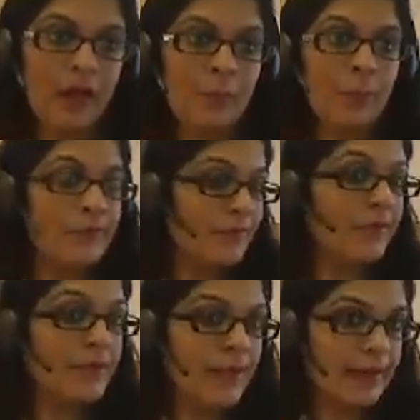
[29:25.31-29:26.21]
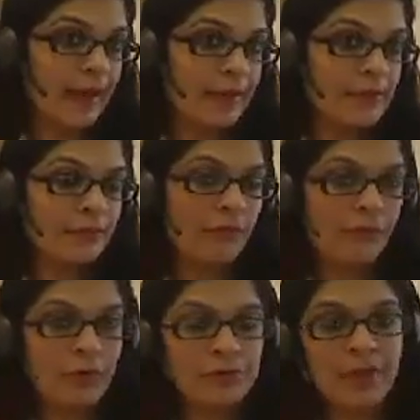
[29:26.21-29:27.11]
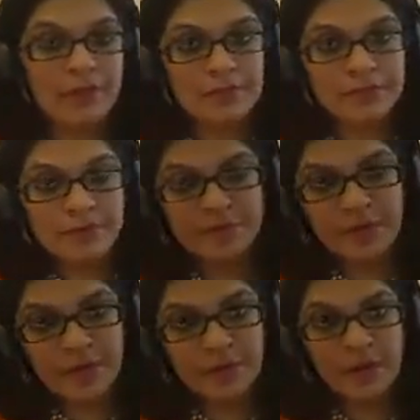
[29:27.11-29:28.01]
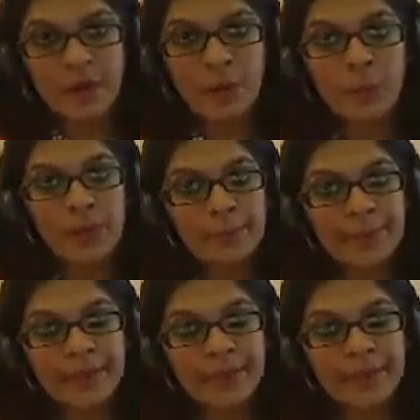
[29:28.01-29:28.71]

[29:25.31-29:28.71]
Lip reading: Most of the deadlines for fall 2015 will